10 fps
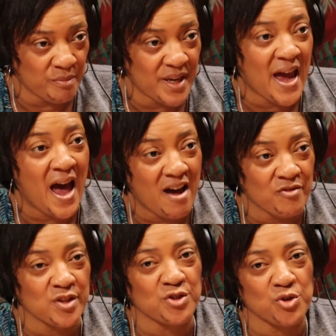We
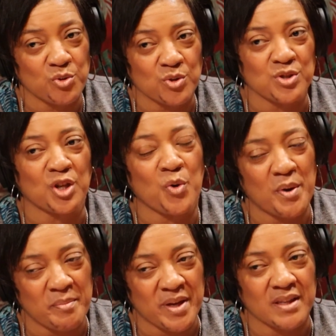have the tools,
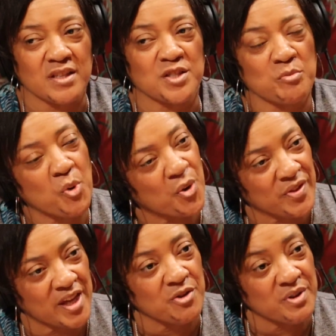equipment, the support
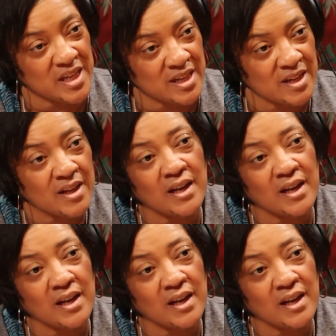that you need